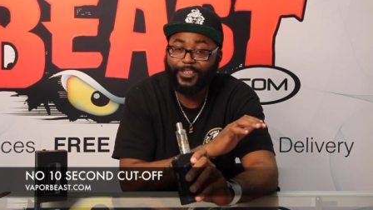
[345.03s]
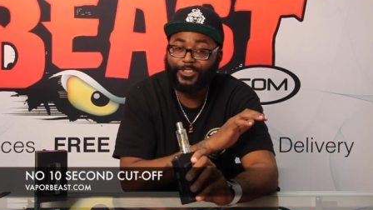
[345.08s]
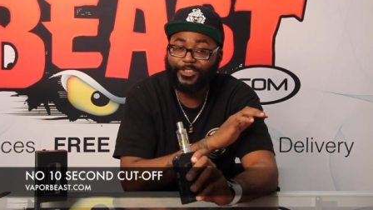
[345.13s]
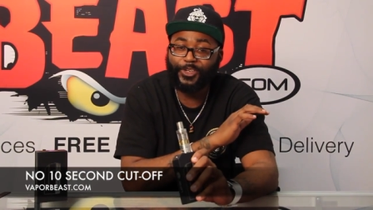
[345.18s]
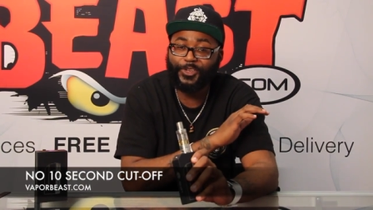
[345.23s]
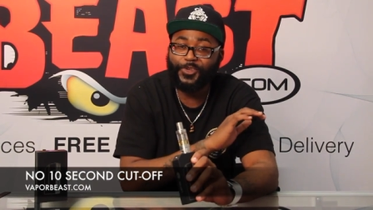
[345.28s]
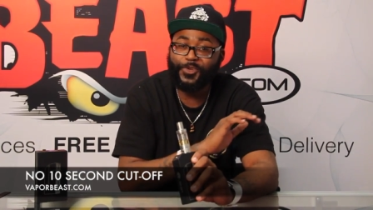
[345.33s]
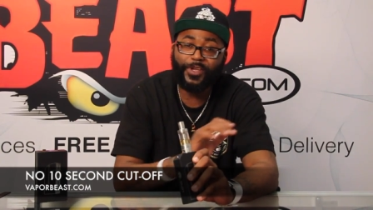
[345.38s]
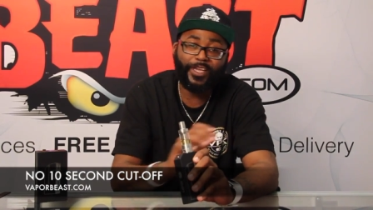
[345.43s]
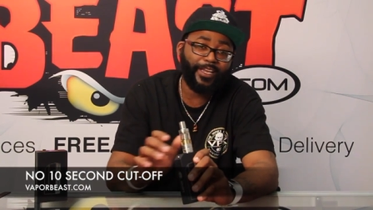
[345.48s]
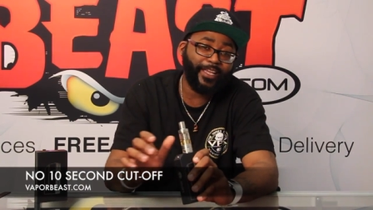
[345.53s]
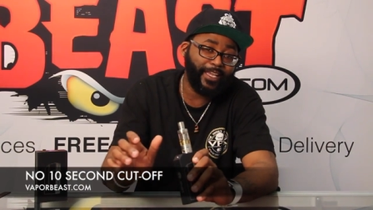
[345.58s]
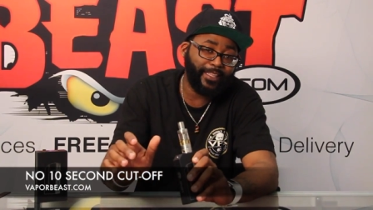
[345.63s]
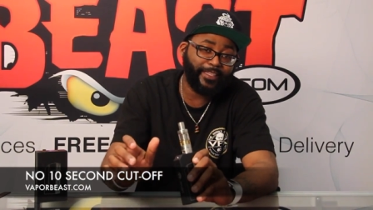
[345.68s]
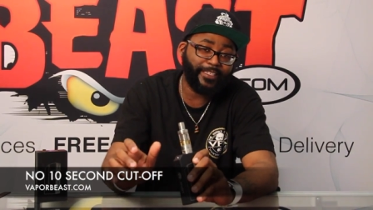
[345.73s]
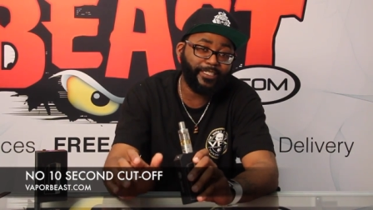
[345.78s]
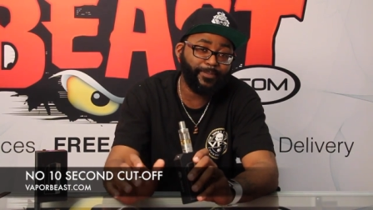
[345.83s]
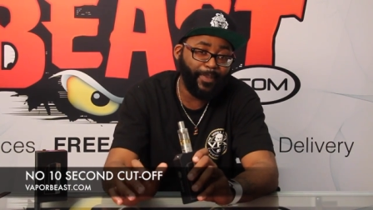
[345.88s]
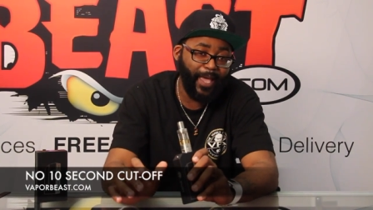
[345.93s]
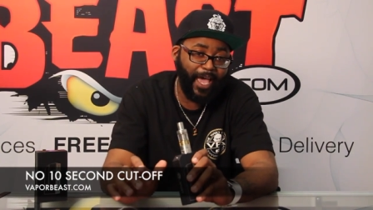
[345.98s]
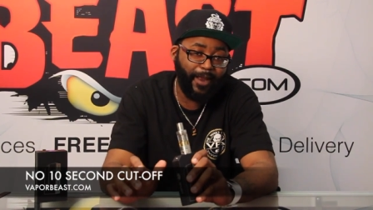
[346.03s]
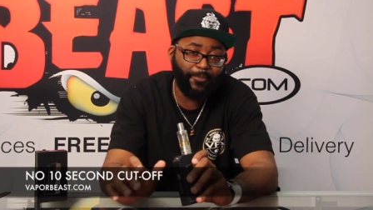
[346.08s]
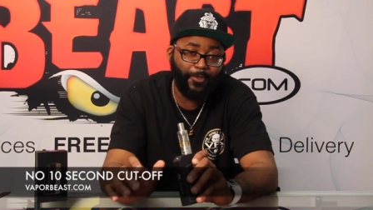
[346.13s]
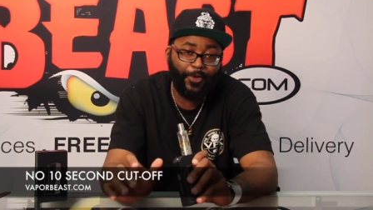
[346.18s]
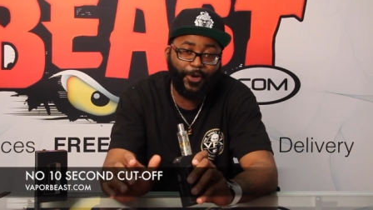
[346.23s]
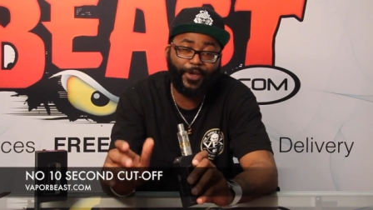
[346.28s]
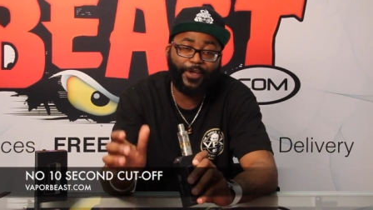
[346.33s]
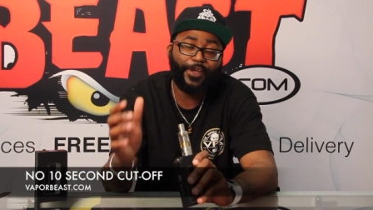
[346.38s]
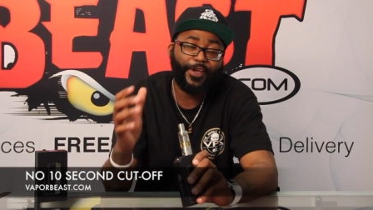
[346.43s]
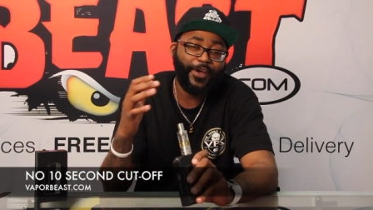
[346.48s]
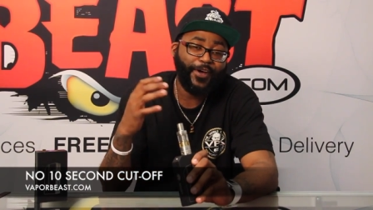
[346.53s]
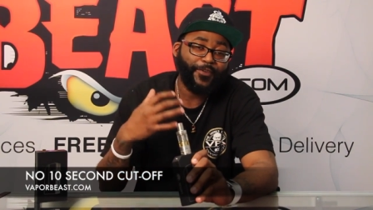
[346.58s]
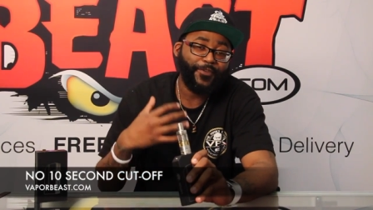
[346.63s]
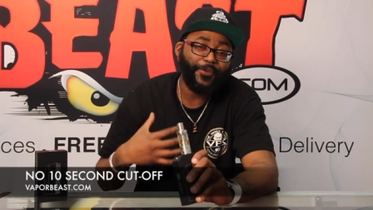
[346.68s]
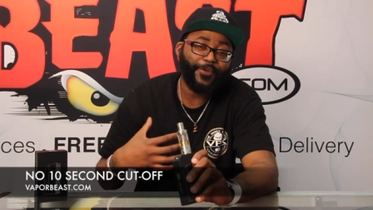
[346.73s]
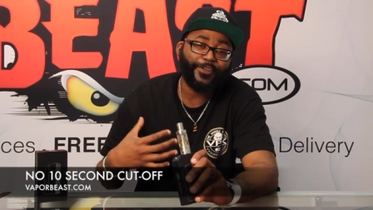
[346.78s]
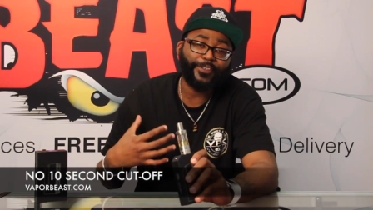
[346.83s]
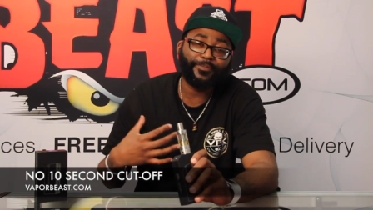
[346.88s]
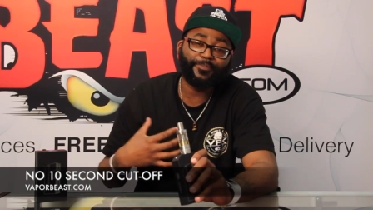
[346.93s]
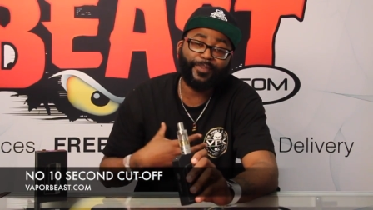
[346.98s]
So you can hit this bad boy
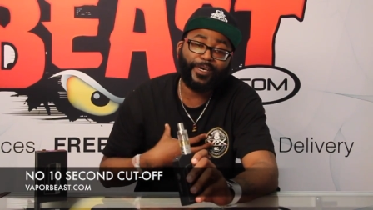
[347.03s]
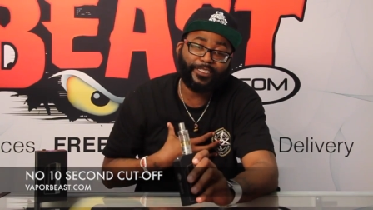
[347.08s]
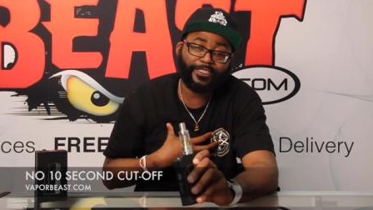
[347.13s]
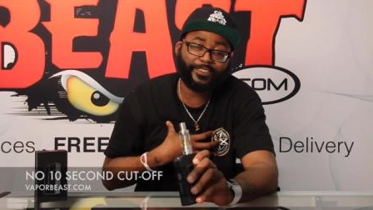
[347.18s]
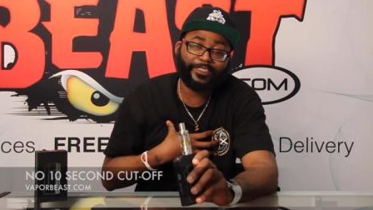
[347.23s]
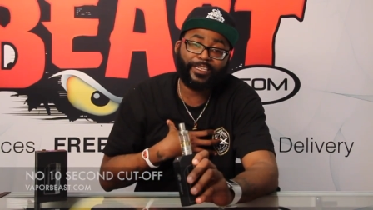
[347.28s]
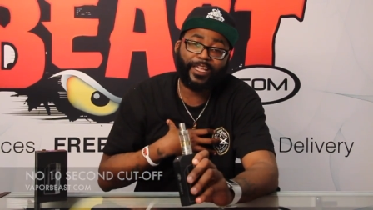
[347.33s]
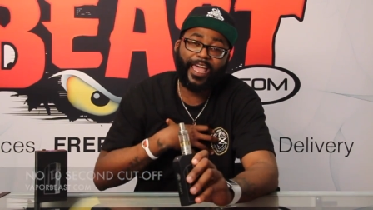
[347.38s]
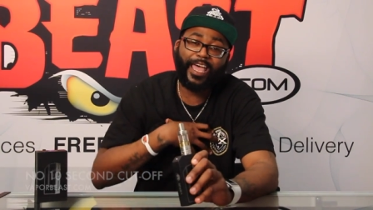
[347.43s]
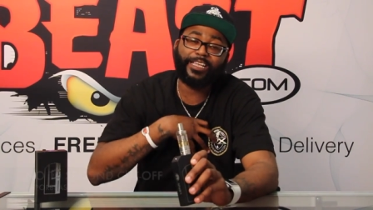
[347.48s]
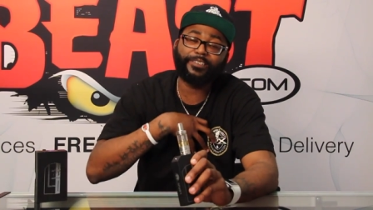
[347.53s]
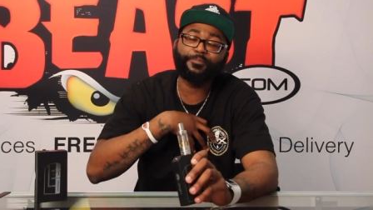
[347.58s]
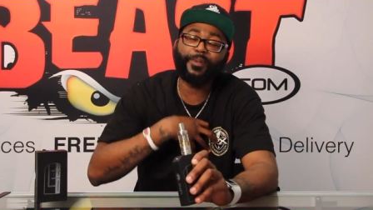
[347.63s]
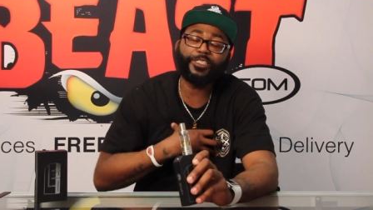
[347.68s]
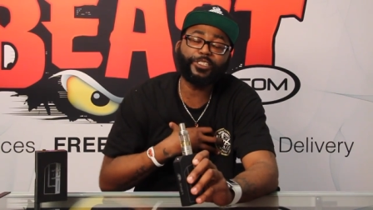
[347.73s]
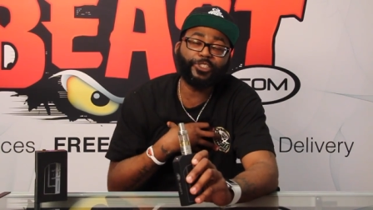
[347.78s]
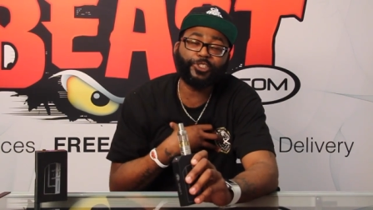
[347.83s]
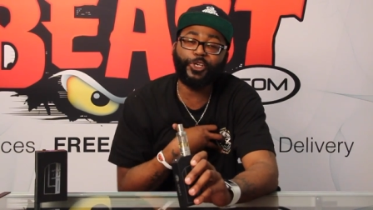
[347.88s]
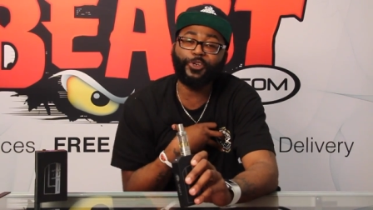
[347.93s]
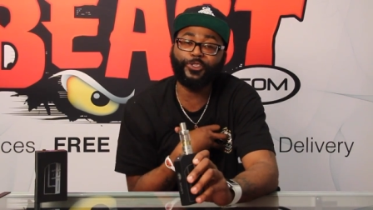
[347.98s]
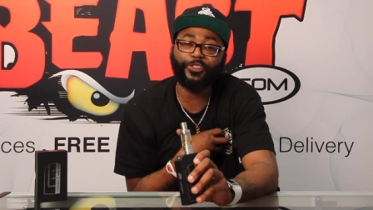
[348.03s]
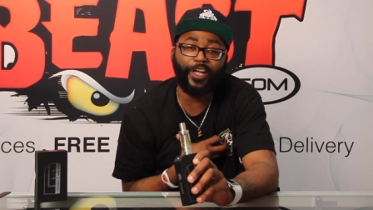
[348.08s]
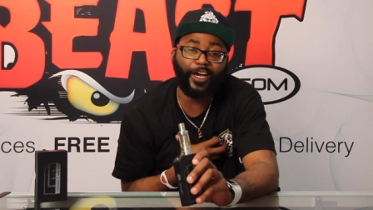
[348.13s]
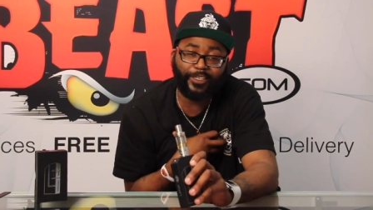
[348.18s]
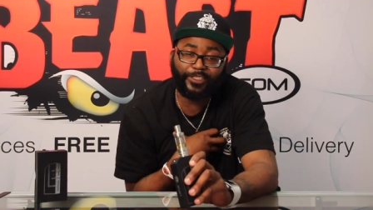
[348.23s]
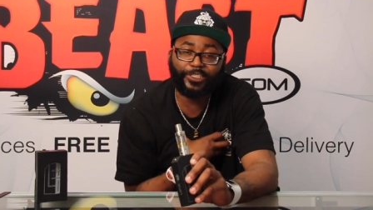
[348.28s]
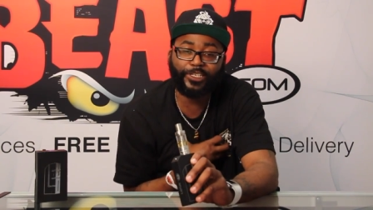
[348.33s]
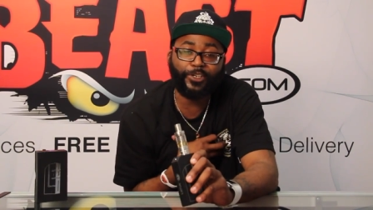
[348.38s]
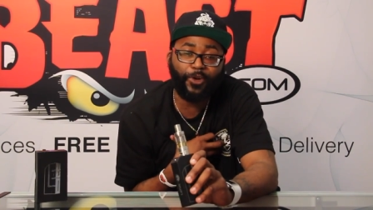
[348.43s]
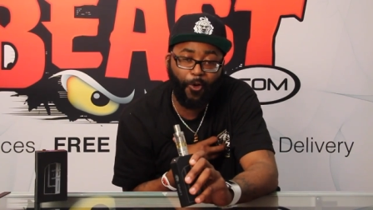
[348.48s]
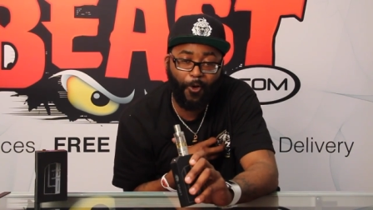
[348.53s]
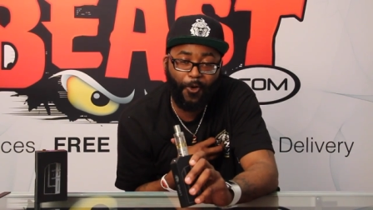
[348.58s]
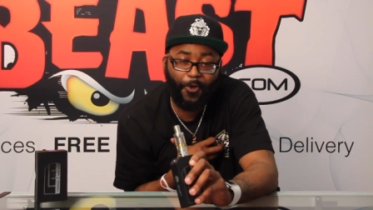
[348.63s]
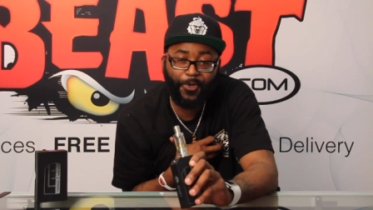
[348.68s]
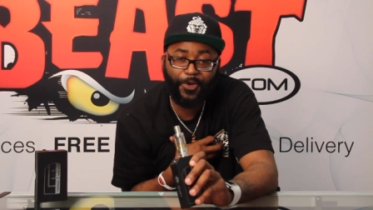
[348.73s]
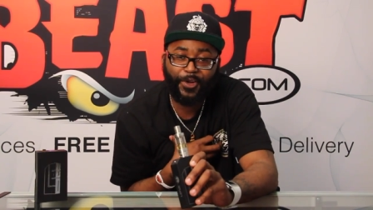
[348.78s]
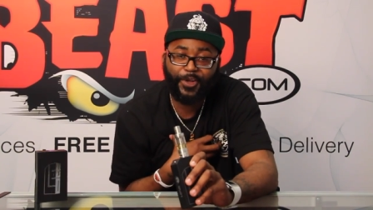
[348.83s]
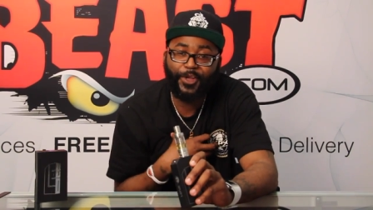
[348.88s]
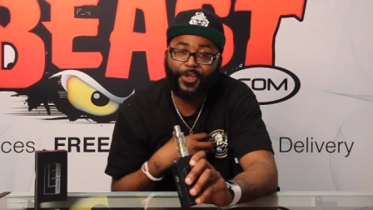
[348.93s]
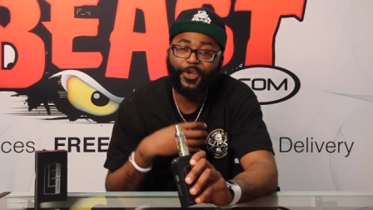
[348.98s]
for as much as much as your lungs can
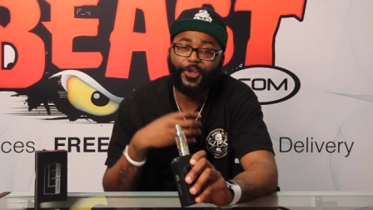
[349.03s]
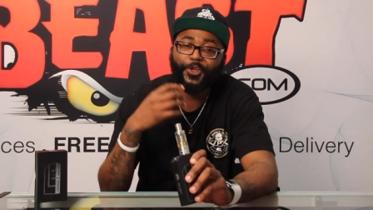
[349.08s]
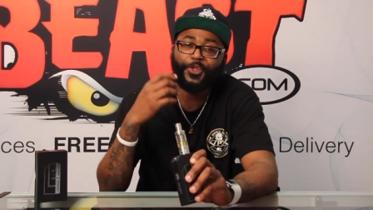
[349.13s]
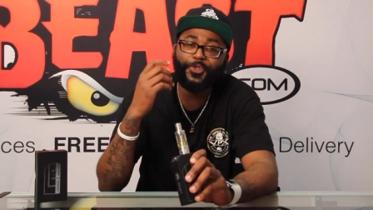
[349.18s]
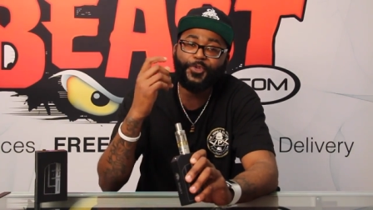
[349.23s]
hold,